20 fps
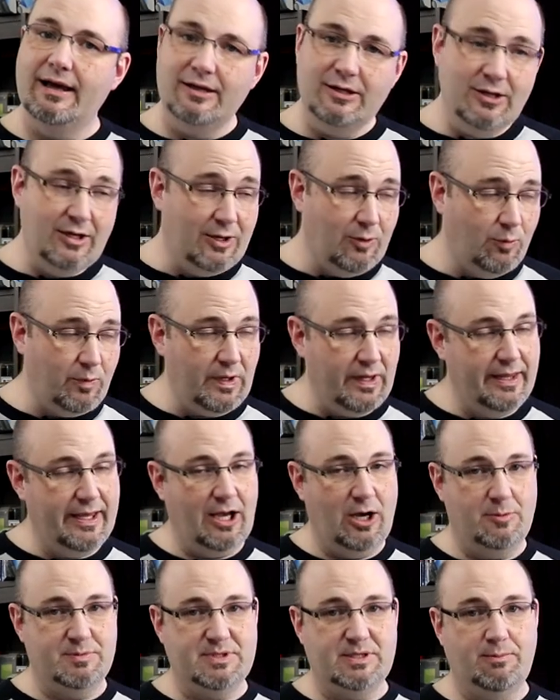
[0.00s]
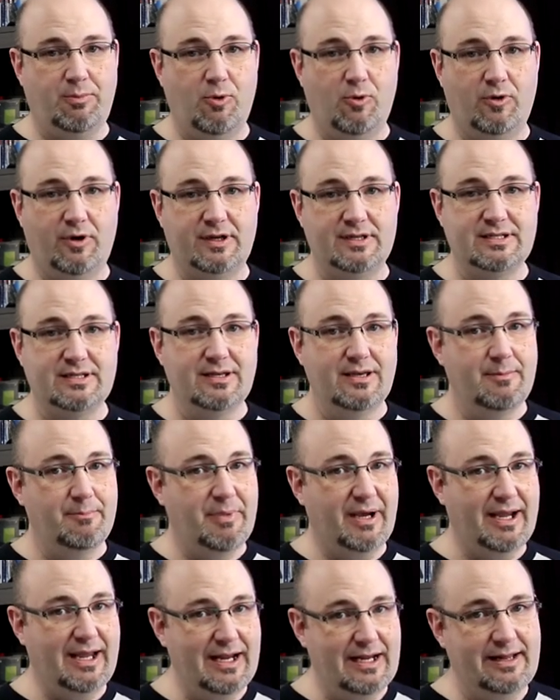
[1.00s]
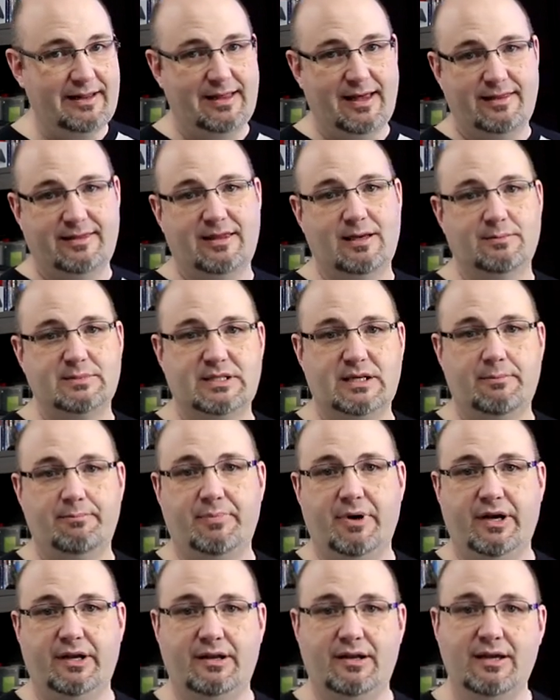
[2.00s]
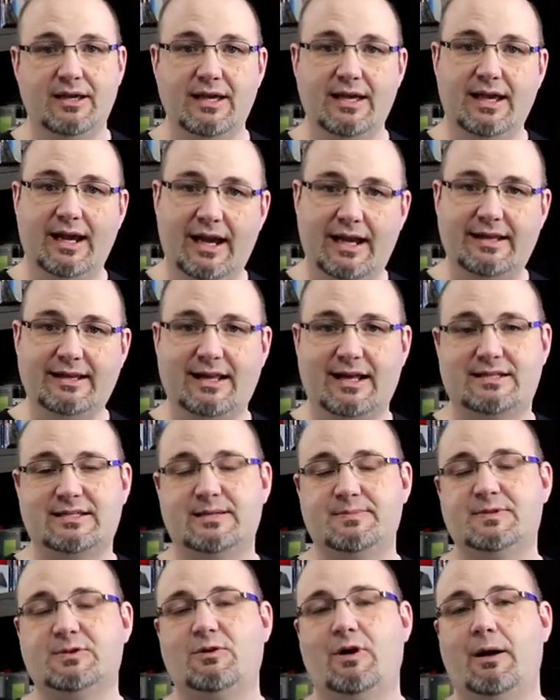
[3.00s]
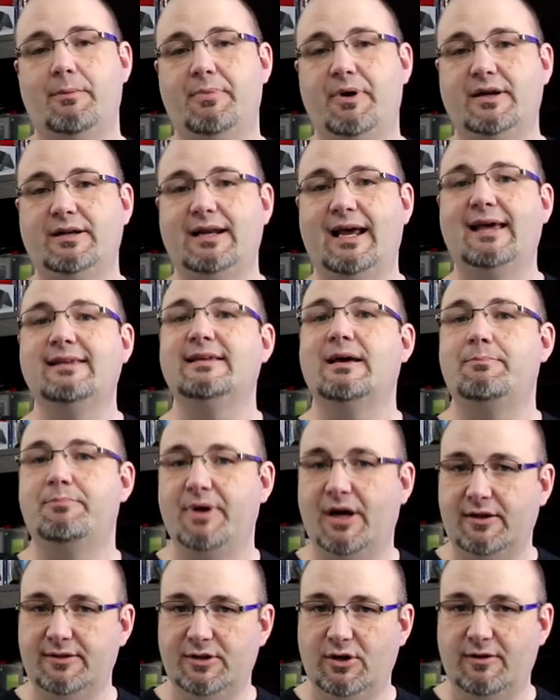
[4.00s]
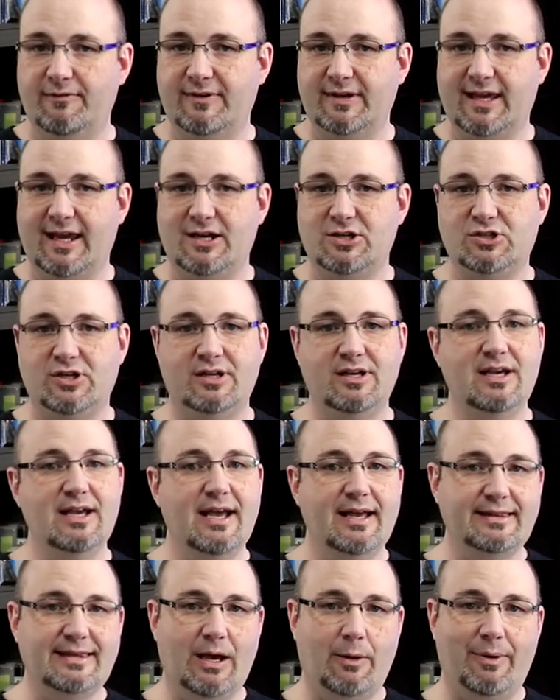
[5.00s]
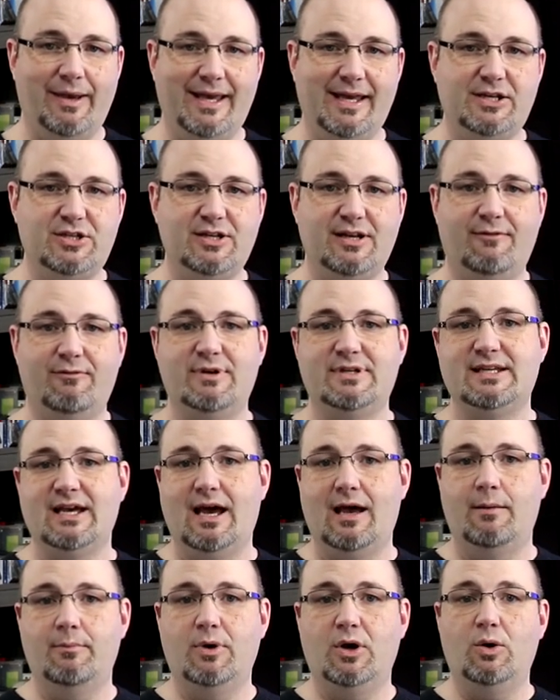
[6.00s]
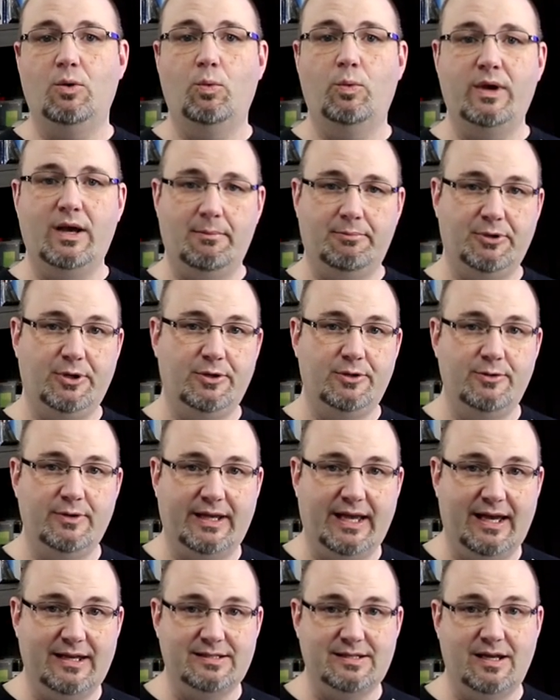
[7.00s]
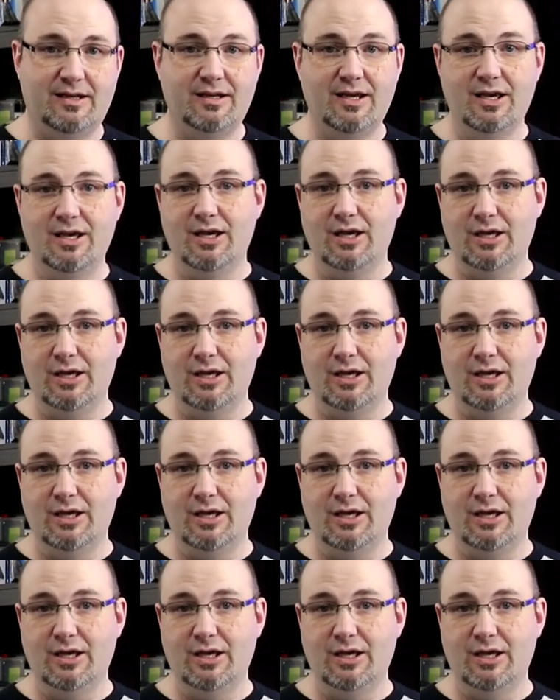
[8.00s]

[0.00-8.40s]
you can really help support us by hitting that thumbs up button, hitting that subscribe button, and that bell notification. That way, each and every time we upload new content,